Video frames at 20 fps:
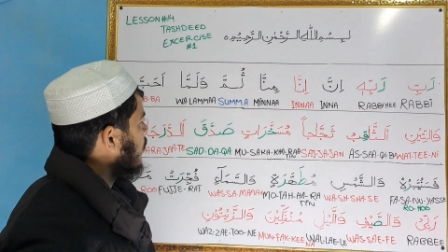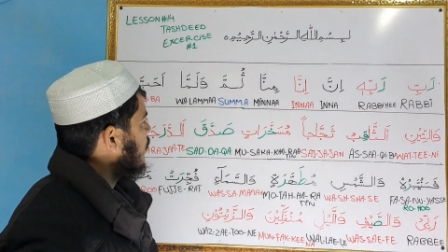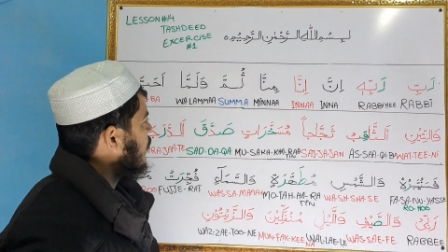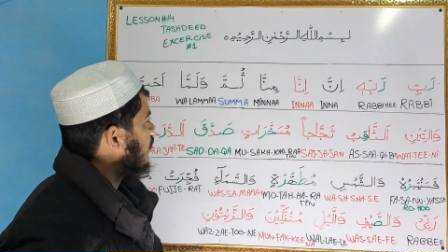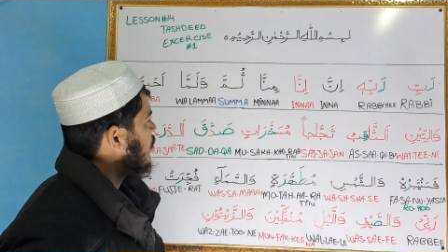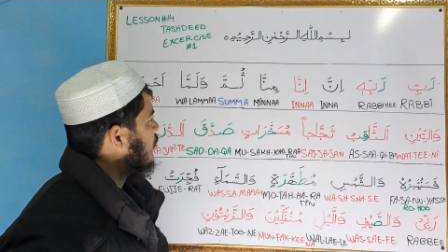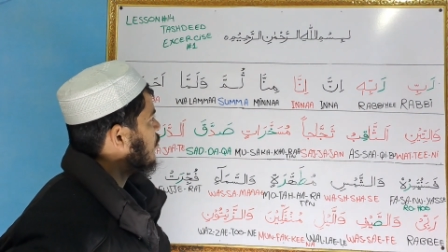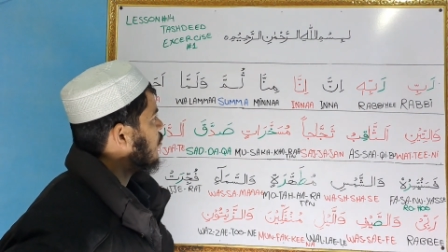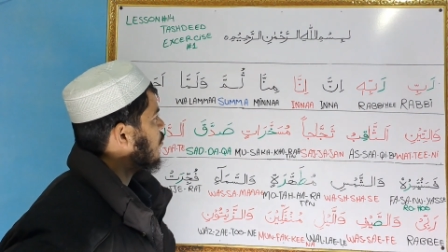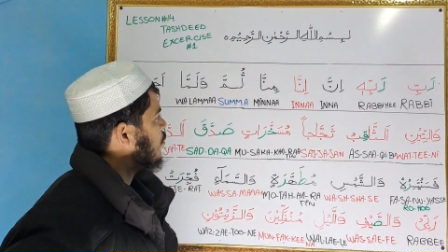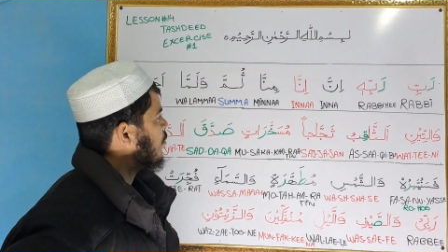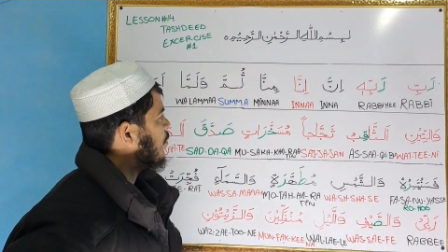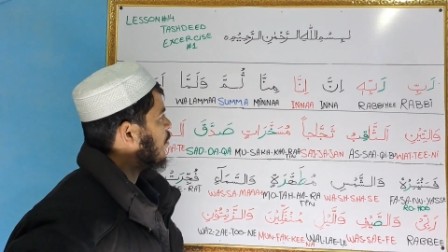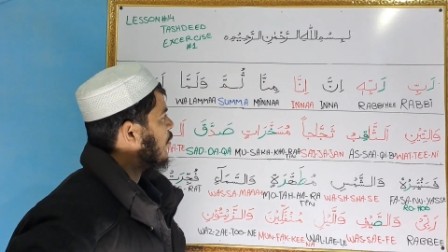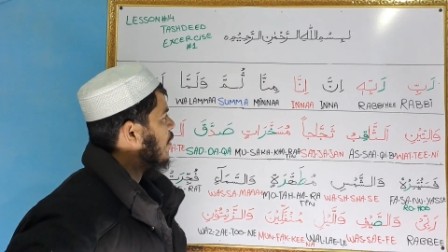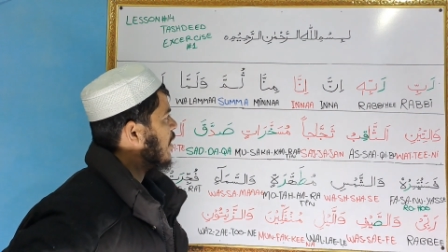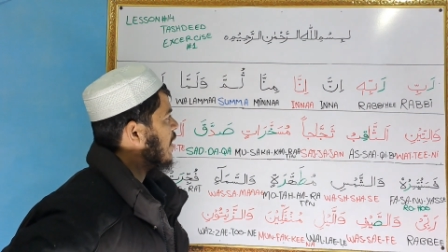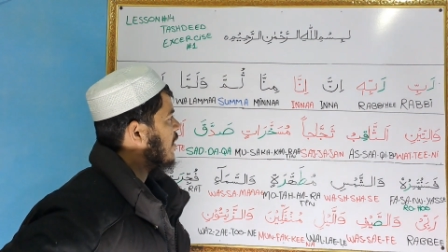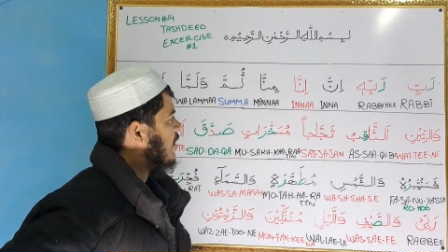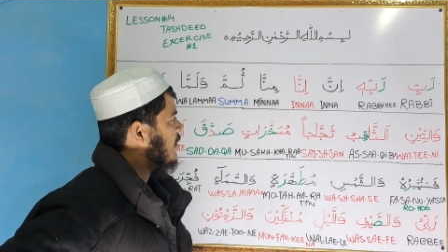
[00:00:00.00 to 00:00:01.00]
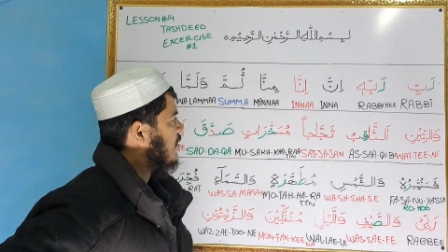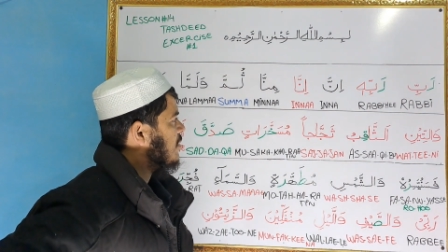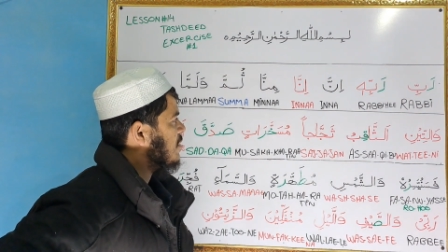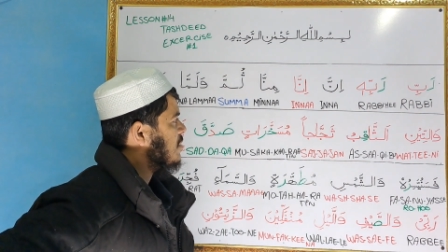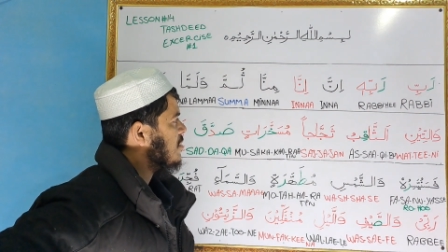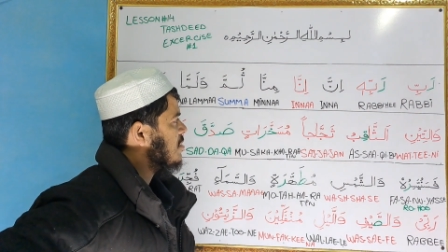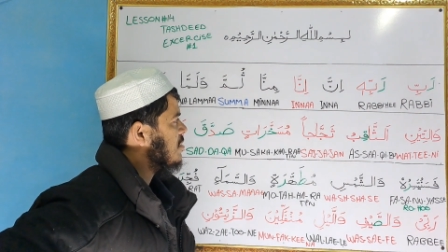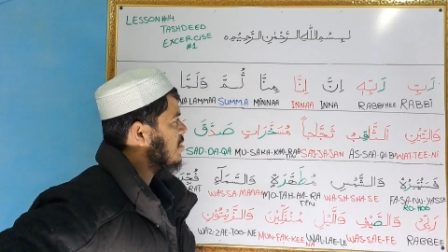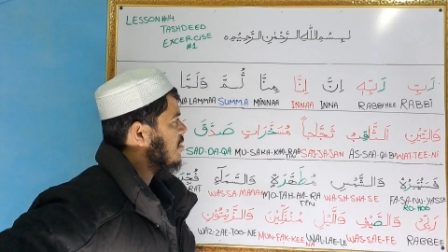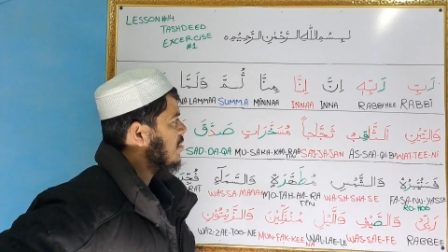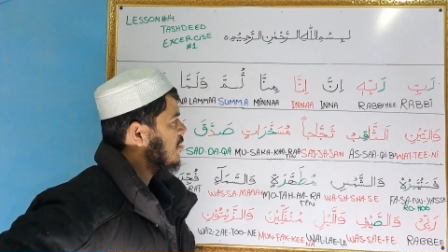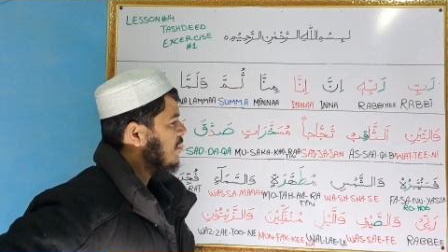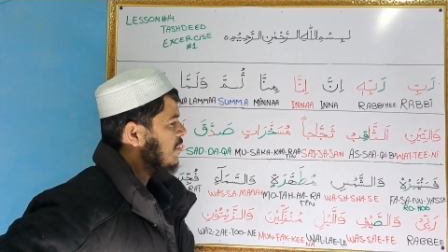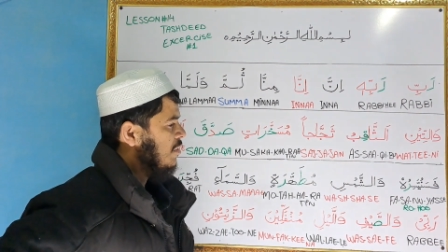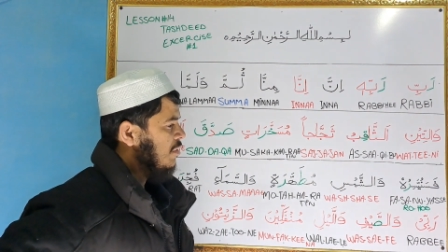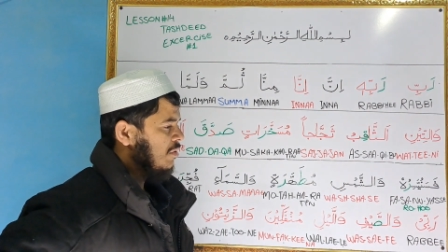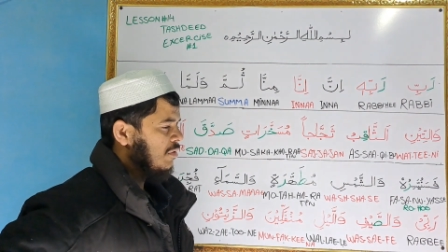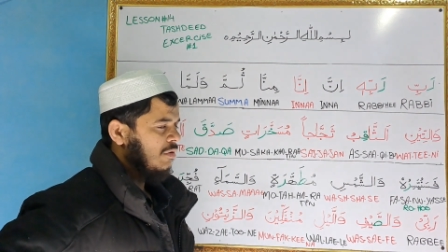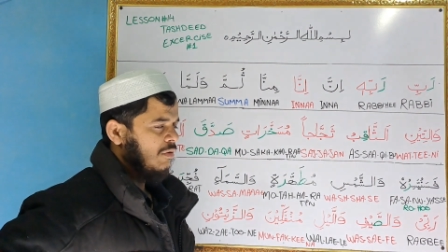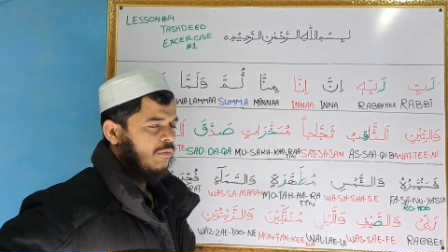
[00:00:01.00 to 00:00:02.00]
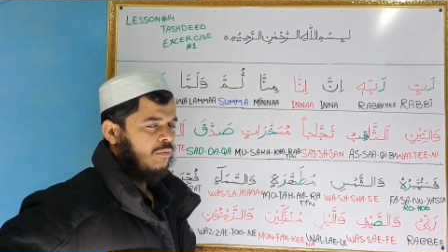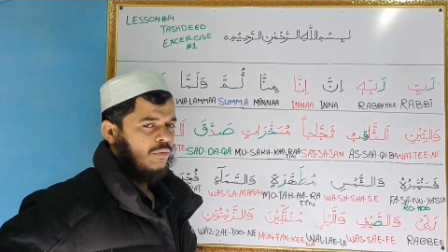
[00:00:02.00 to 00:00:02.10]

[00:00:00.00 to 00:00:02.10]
going to practice the